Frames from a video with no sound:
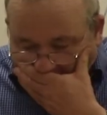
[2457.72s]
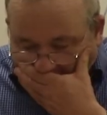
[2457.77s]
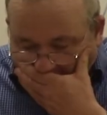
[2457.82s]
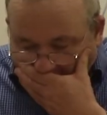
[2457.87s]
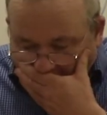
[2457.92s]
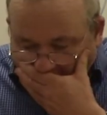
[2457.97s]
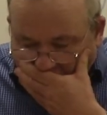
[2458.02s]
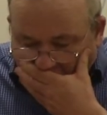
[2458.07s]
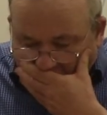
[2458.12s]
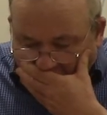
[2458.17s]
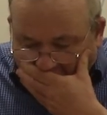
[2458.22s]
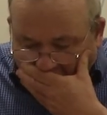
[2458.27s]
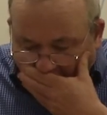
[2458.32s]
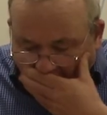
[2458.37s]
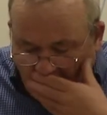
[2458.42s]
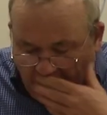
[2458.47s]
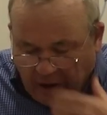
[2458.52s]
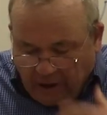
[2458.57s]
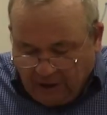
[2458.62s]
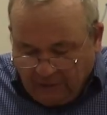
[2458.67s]

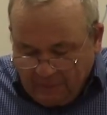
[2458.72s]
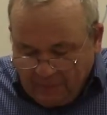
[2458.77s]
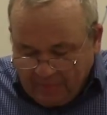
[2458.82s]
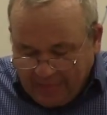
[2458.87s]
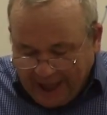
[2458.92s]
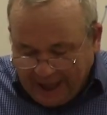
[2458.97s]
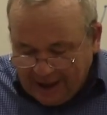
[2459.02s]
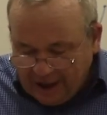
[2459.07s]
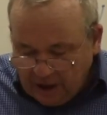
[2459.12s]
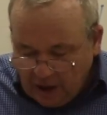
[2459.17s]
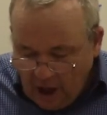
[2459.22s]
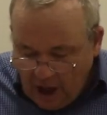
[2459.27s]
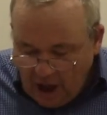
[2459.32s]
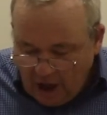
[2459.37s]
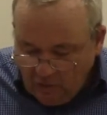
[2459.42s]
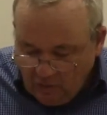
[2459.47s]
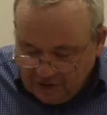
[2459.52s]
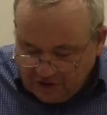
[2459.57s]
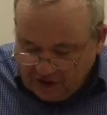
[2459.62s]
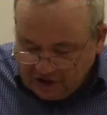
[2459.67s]
And
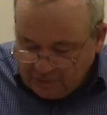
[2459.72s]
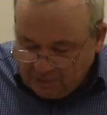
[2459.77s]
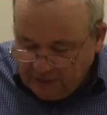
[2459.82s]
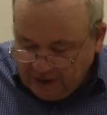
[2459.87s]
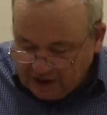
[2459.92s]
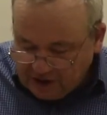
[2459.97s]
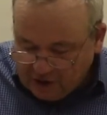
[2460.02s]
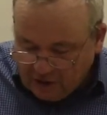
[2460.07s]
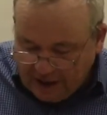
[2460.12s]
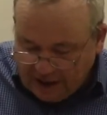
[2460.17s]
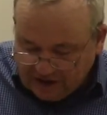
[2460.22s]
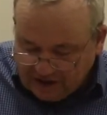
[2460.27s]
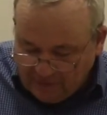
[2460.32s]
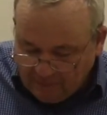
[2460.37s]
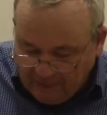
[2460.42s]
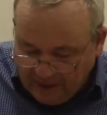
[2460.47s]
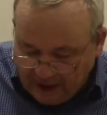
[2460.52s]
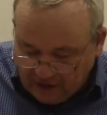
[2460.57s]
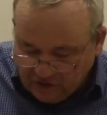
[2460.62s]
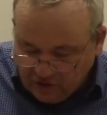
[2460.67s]
along with this picture, as the
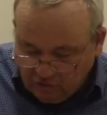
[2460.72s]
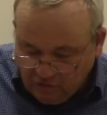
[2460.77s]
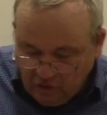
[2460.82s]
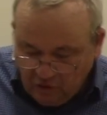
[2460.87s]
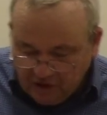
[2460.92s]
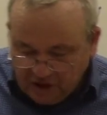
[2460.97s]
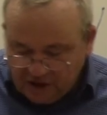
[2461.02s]
Belt and Road